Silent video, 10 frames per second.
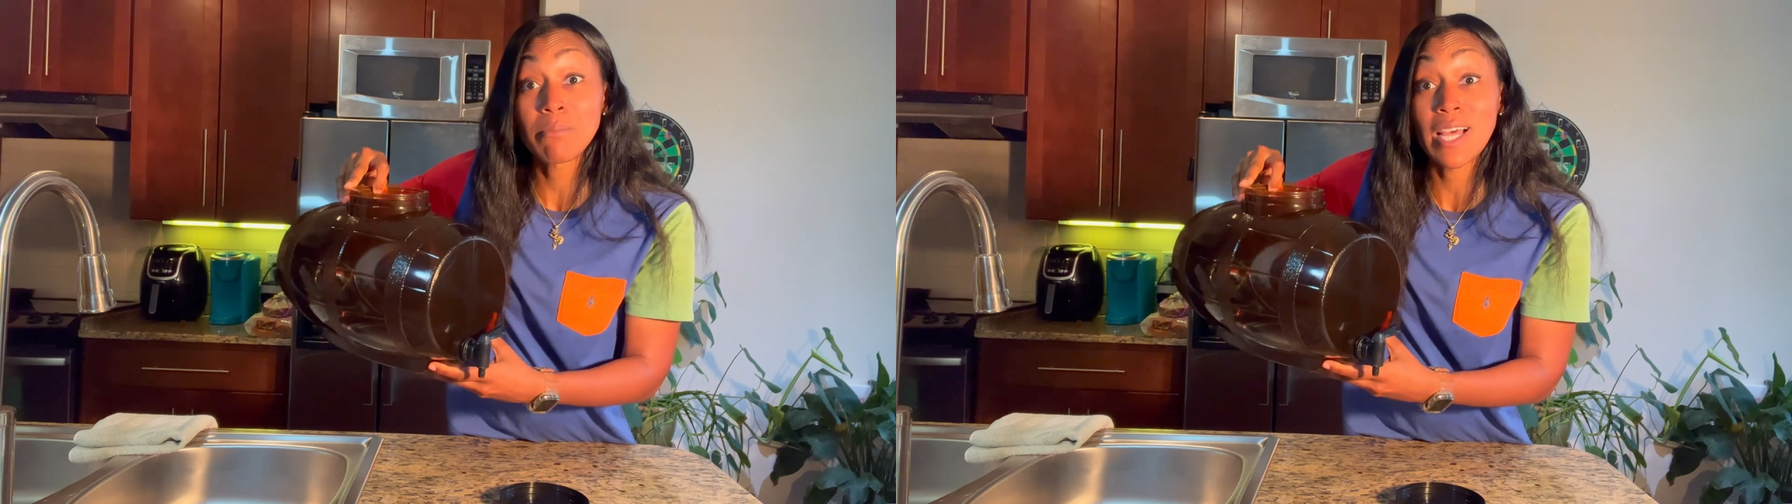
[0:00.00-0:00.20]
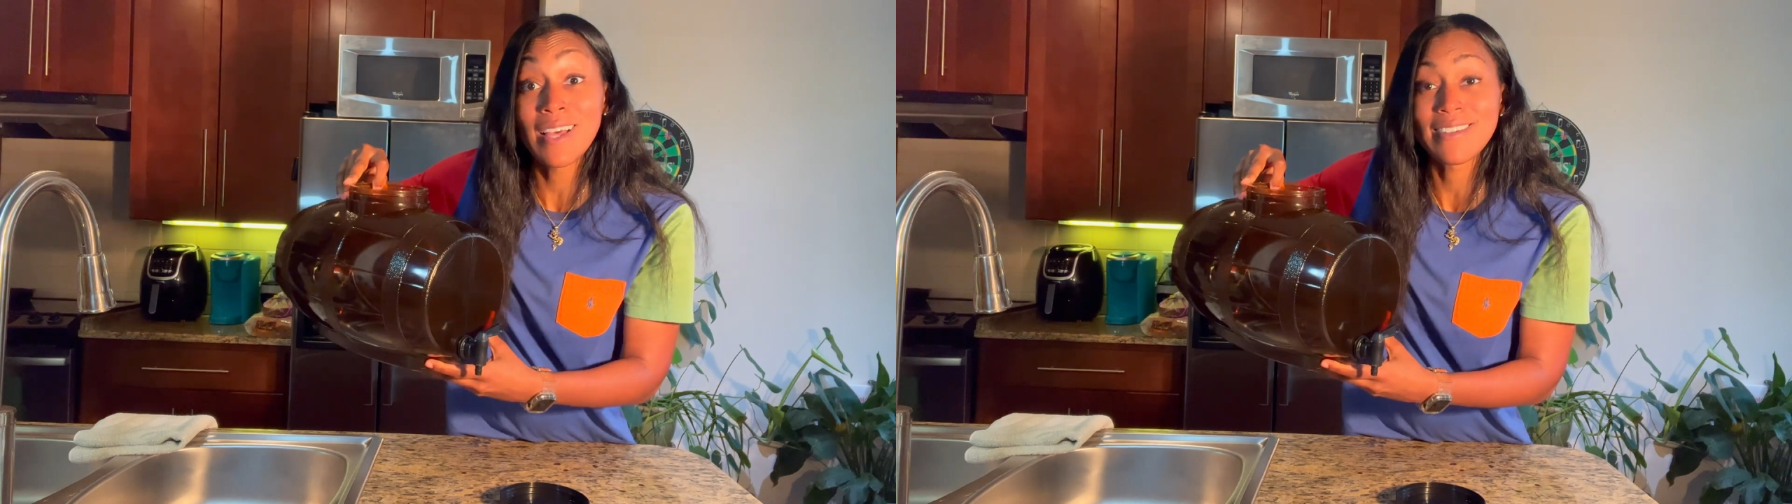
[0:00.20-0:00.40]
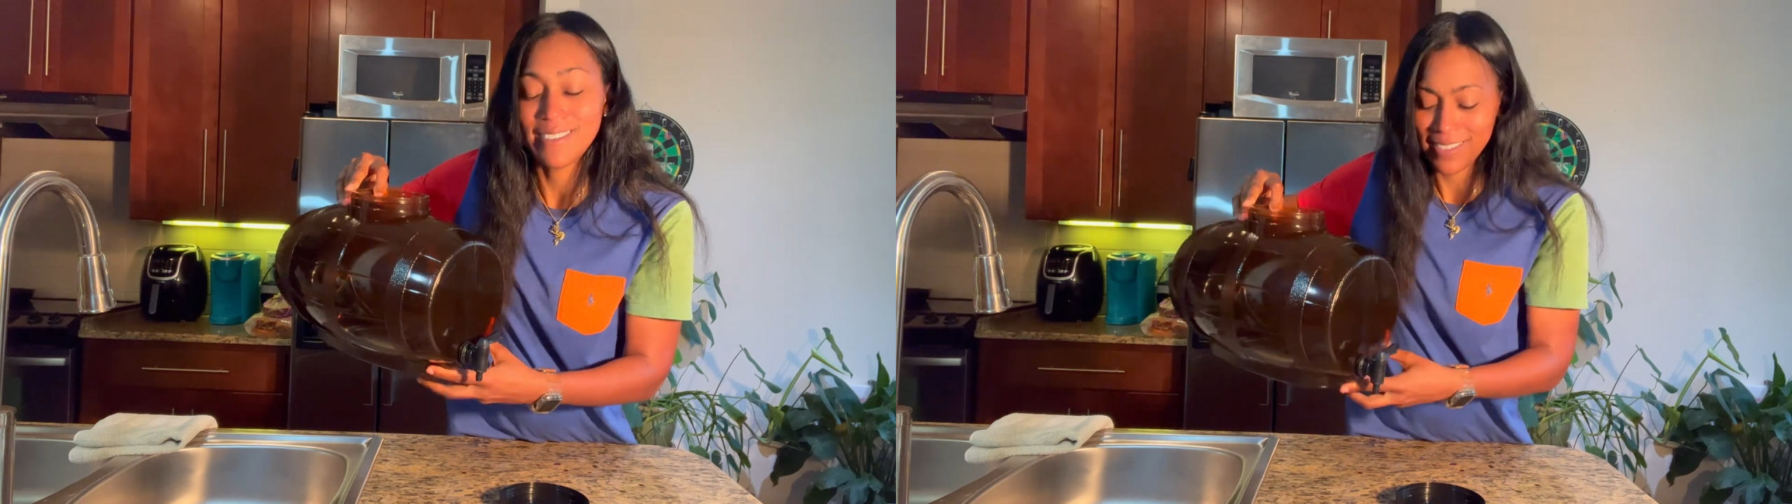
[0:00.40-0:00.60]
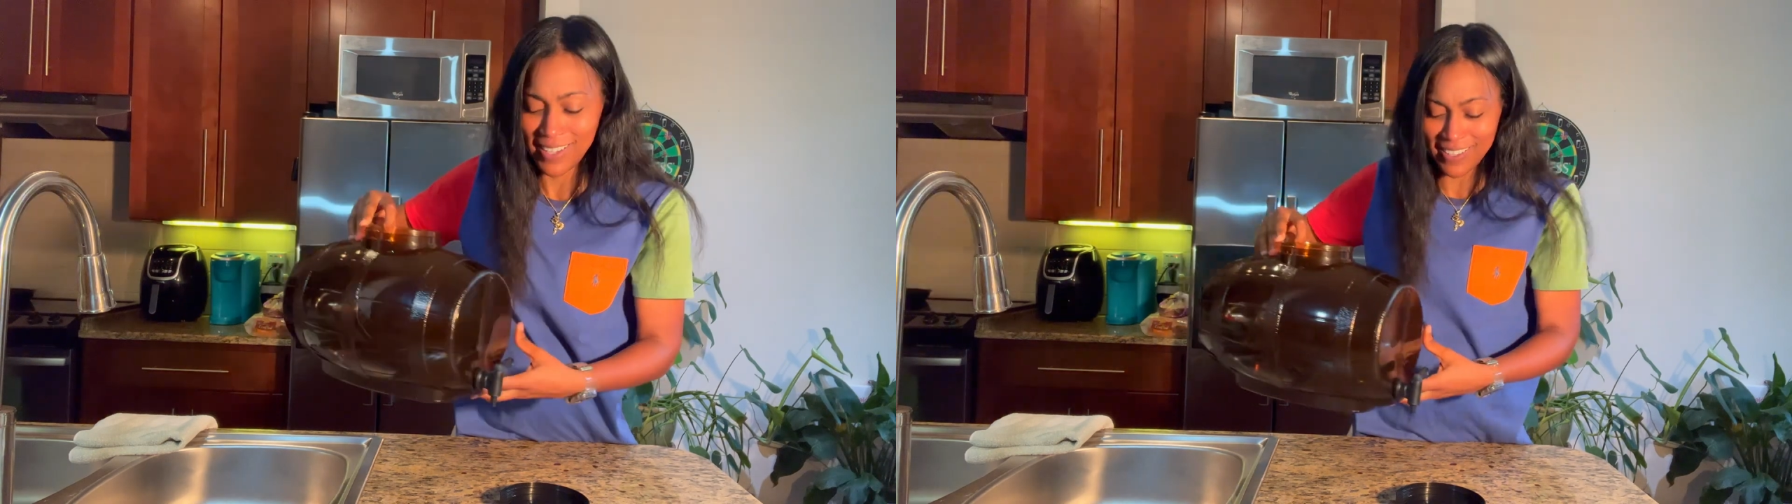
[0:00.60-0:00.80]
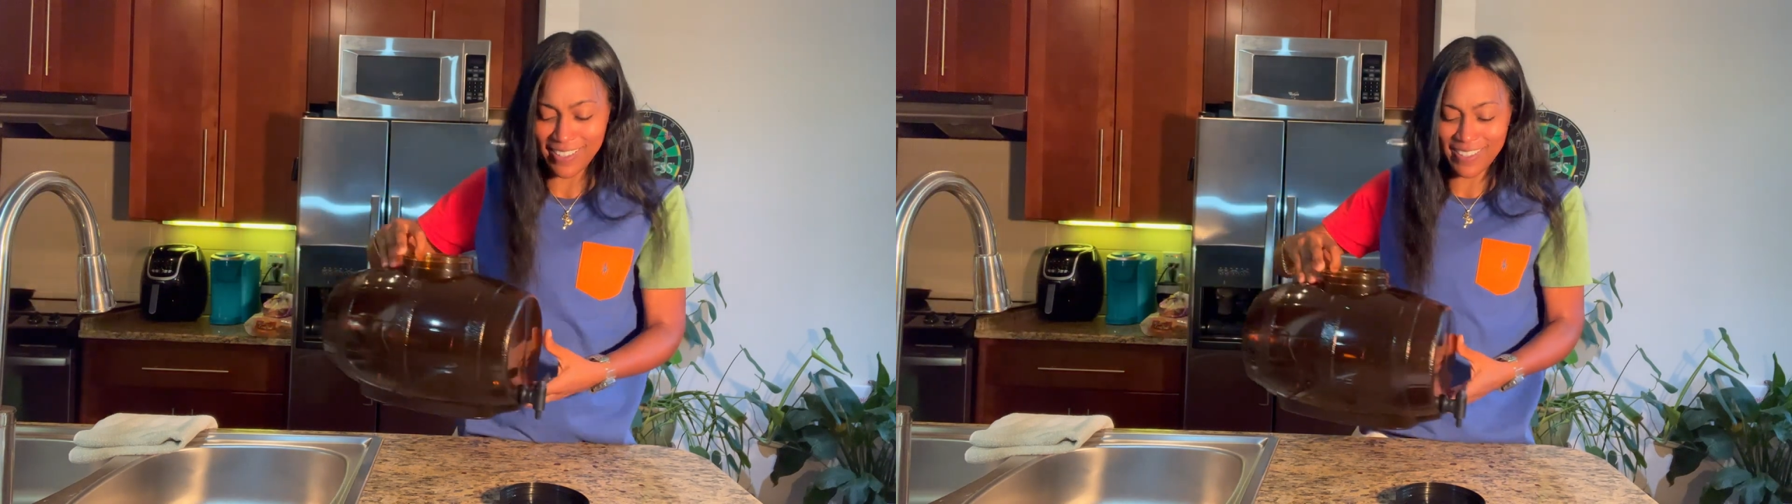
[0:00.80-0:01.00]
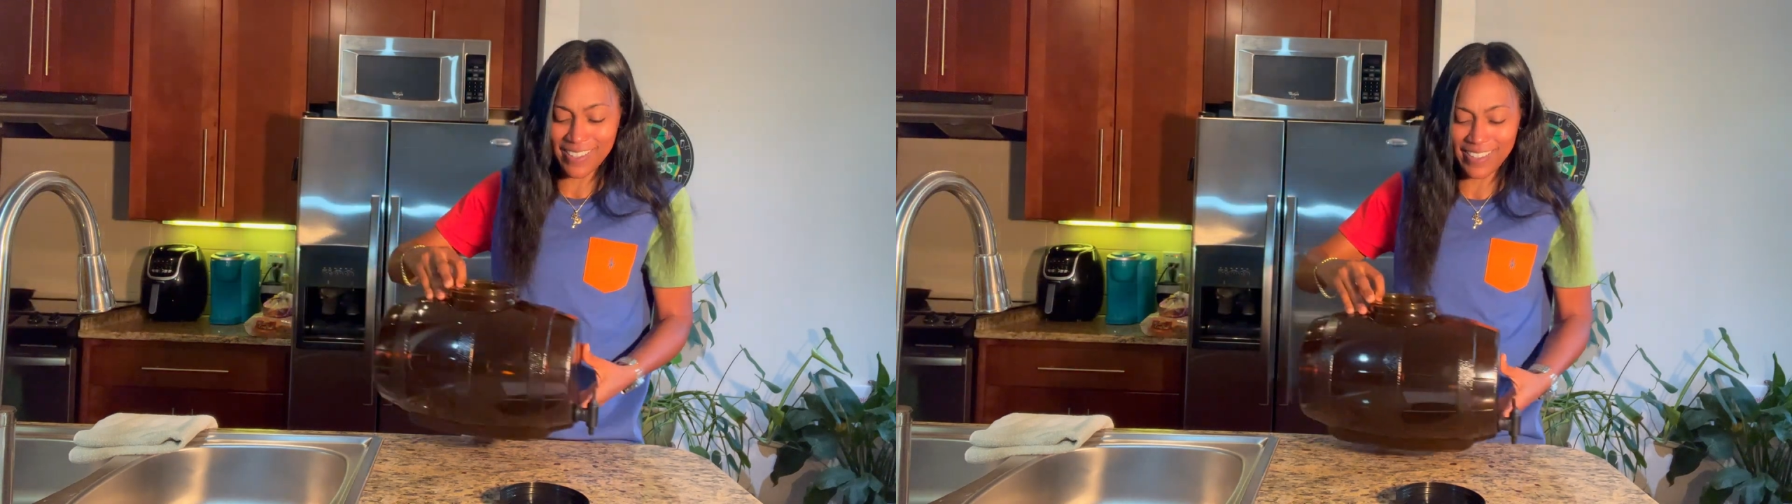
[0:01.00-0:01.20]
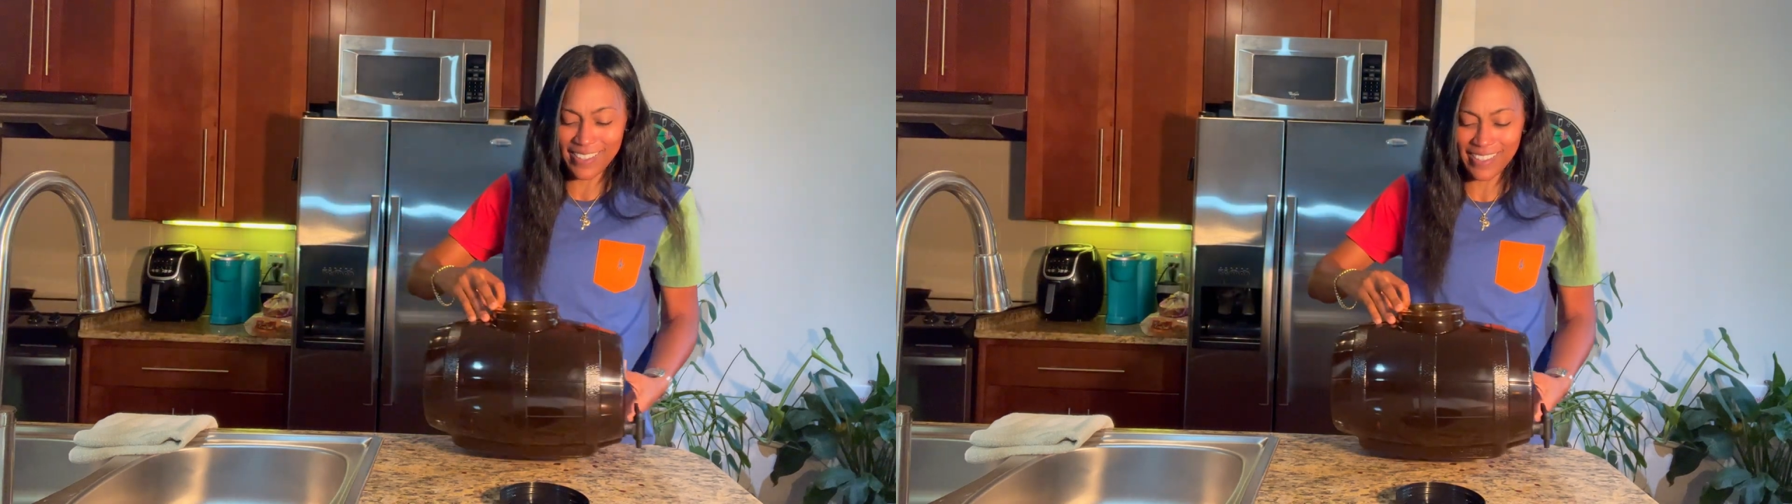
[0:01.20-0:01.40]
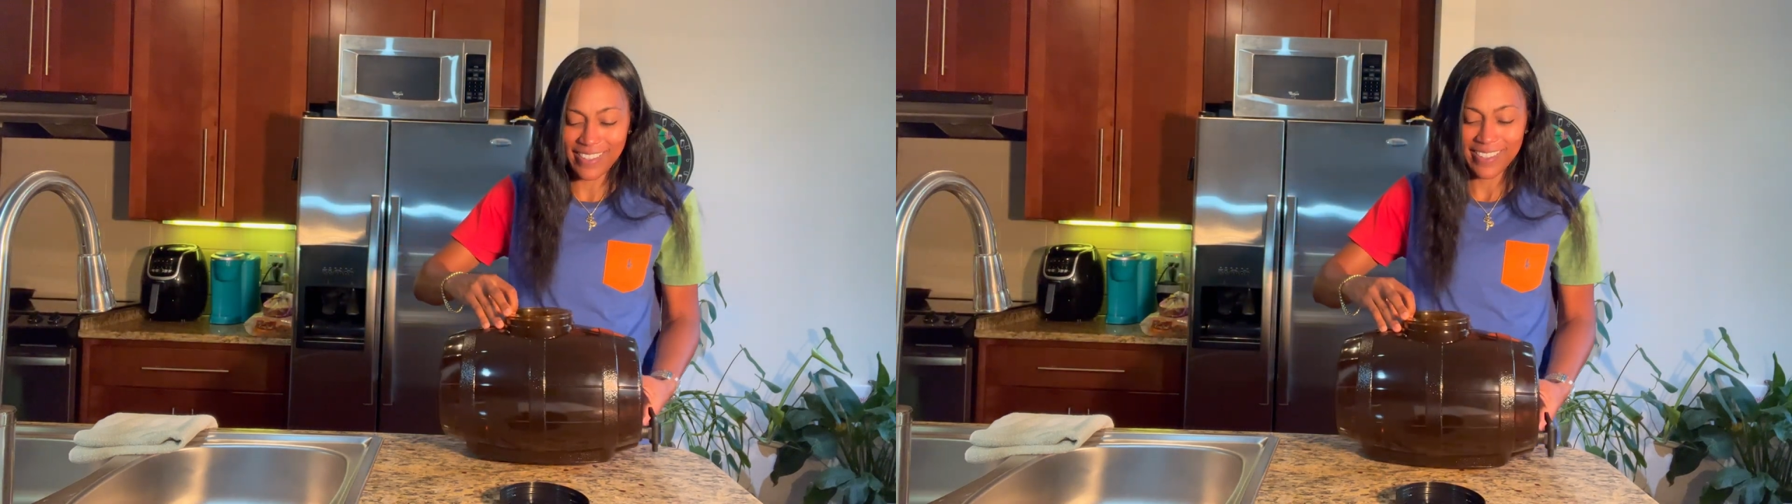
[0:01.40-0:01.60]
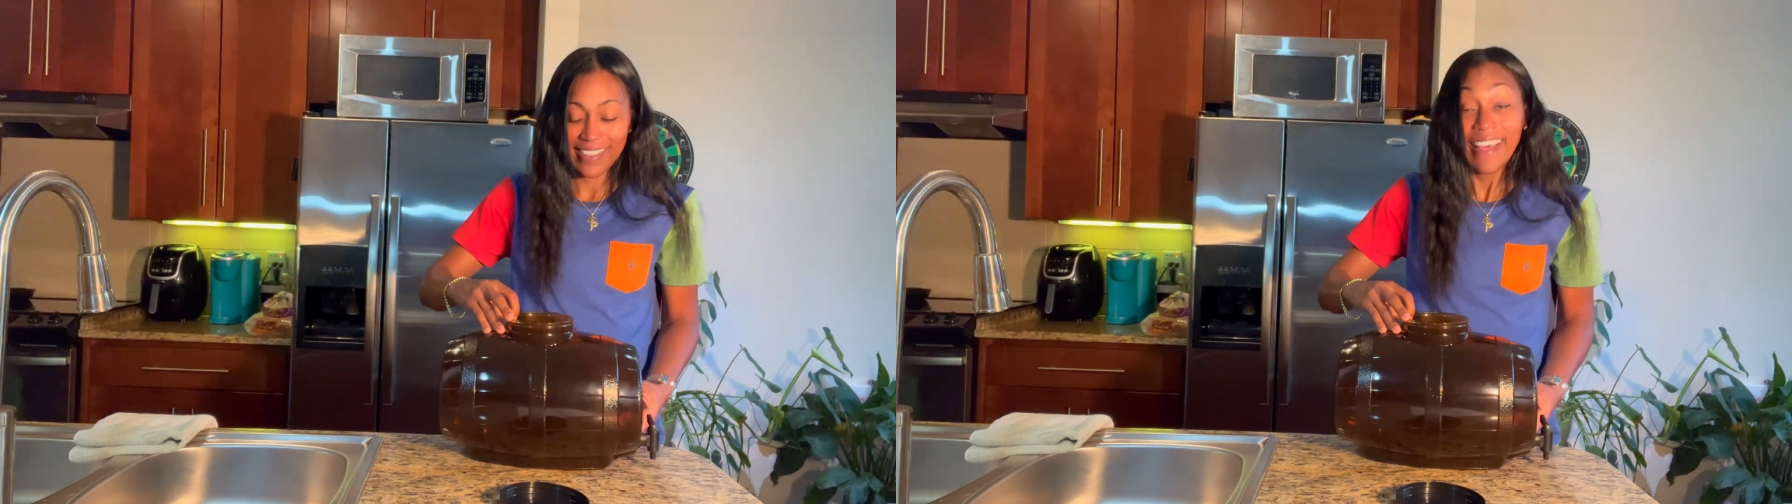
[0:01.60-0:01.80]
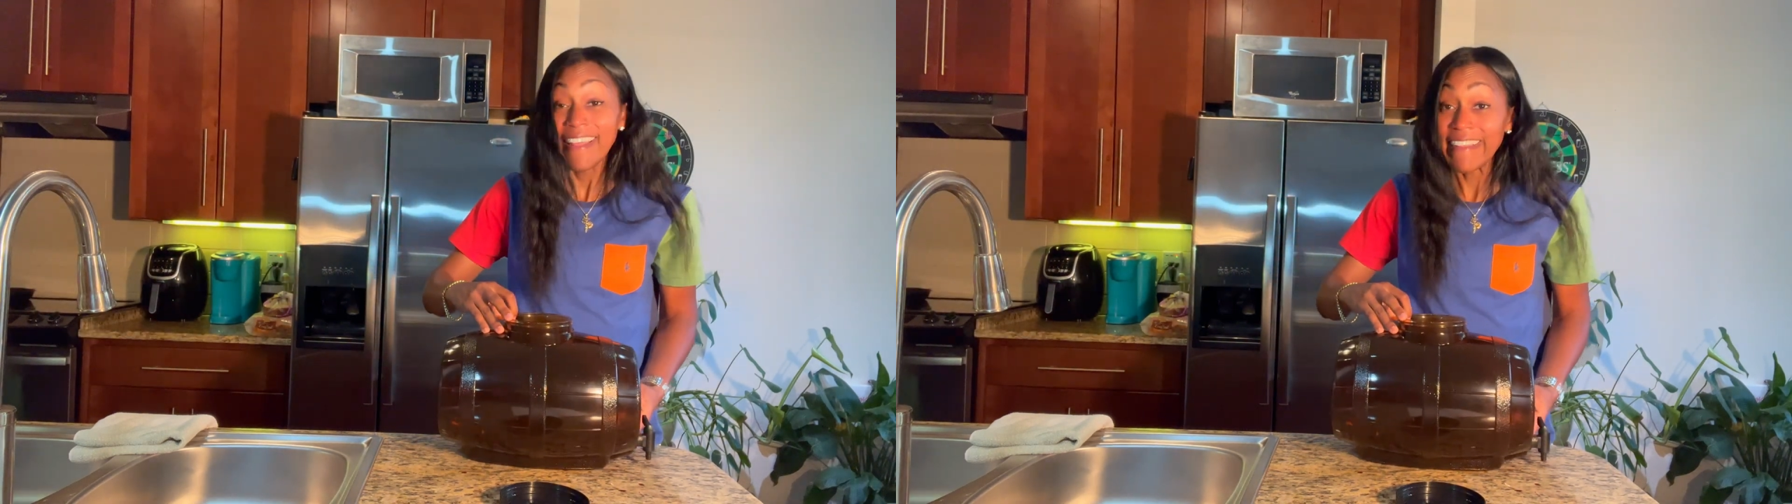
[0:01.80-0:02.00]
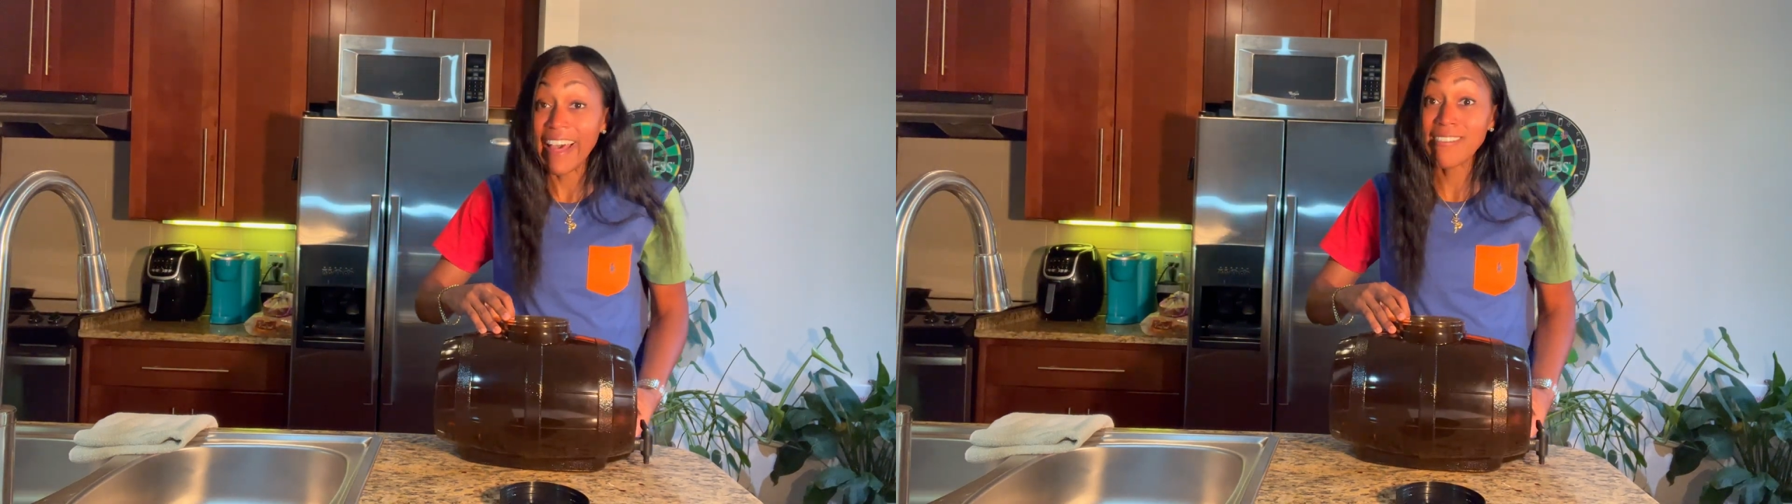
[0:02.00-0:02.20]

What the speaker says: done. That